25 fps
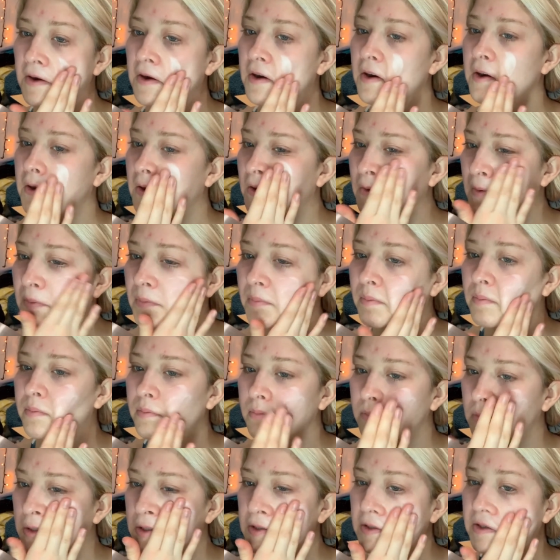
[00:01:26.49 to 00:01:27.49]

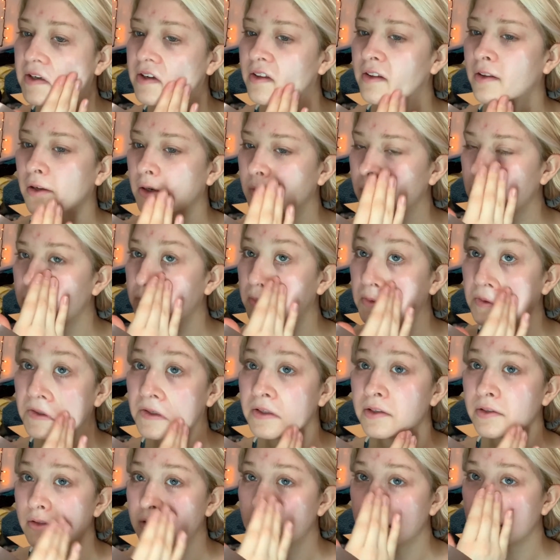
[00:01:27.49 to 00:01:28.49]
But a lot of people are
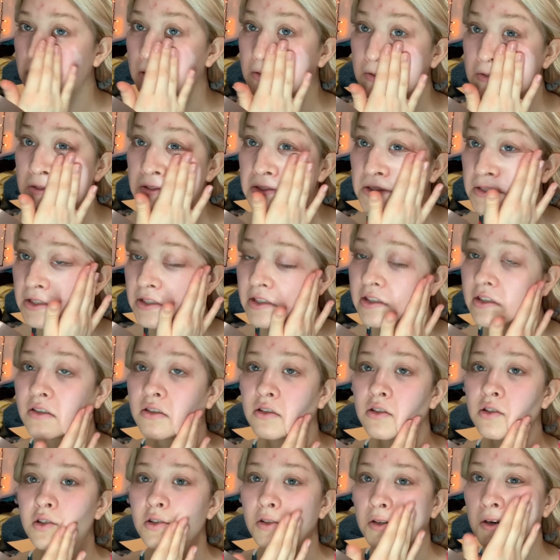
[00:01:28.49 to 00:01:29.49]
using this, so I
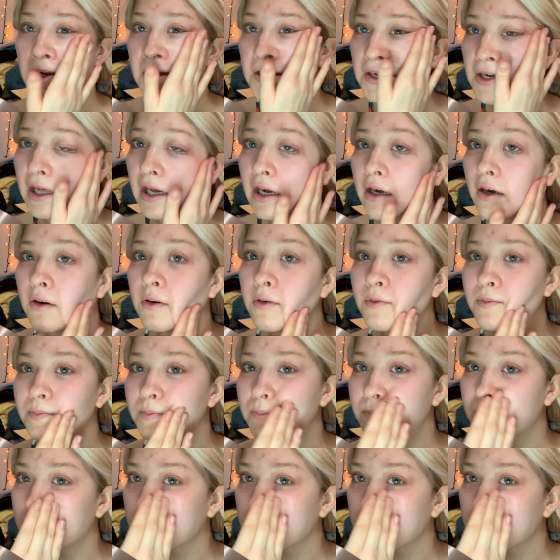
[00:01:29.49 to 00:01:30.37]
decided to try it out.